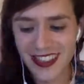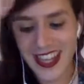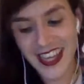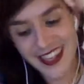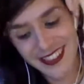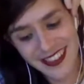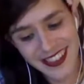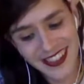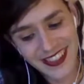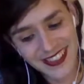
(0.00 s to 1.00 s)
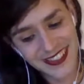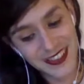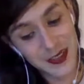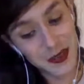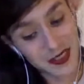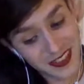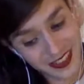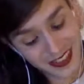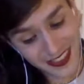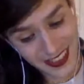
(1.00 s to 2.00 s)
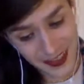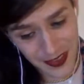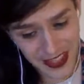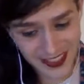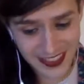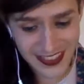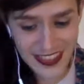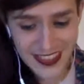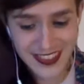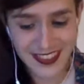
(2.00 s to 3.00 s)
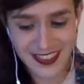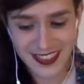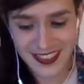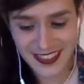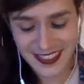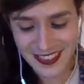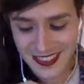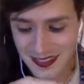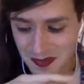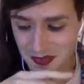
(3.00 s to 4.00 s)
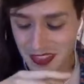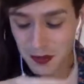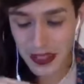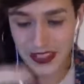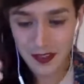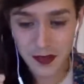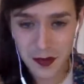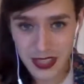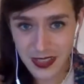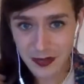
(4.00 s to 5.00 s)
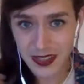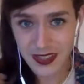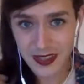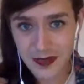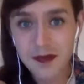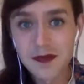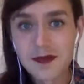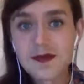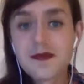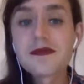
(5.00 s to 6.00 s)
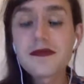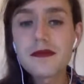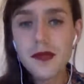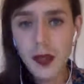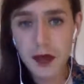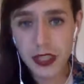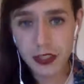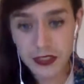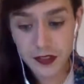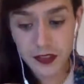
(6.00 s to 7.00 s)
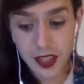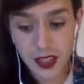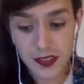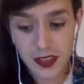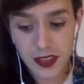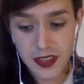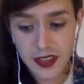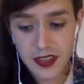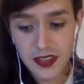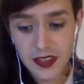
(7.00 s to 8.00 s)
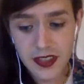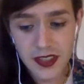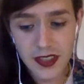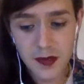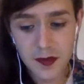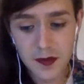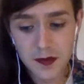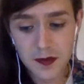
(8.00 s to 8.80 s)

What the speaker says: that. And so advice gets dispensed from me with many grains of salt. I